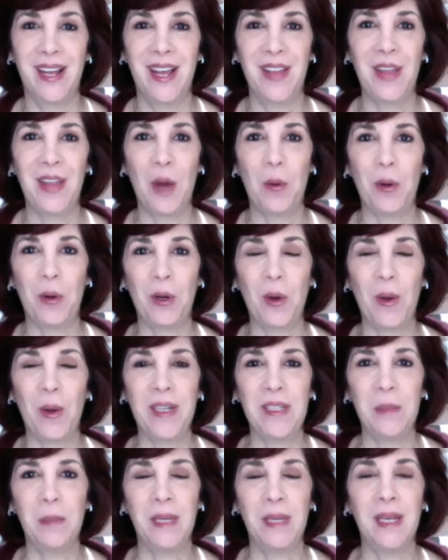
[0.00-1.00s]
that we're going
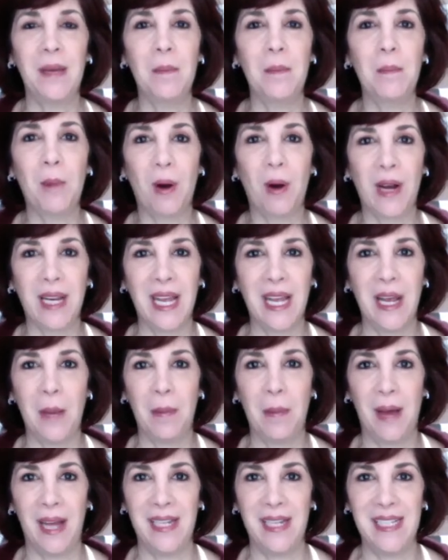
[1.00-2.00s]
to be embarking
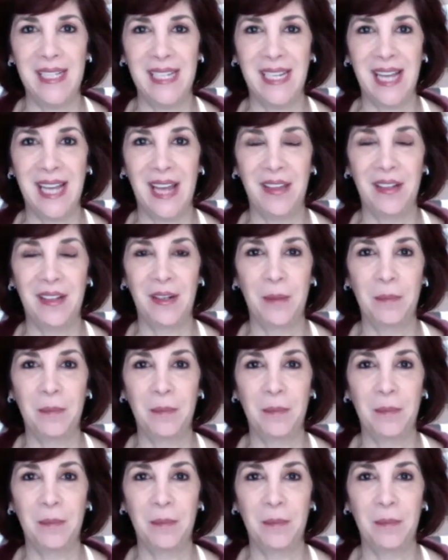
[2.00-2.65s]
upon together.